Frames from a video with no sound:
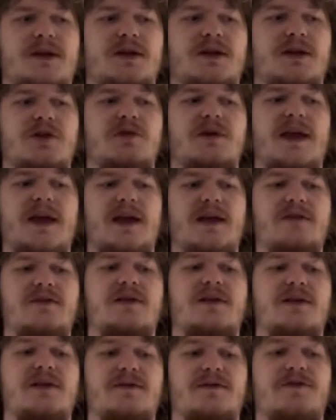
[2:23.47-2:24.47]
you can't
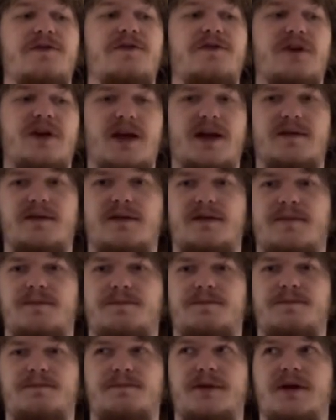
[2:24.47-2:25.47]
just free it
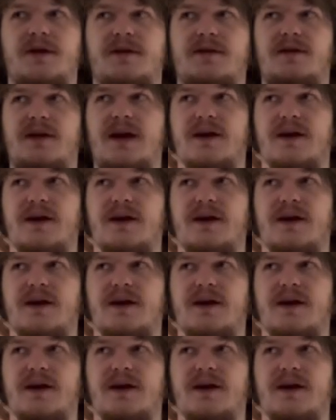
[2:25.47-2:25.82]
because you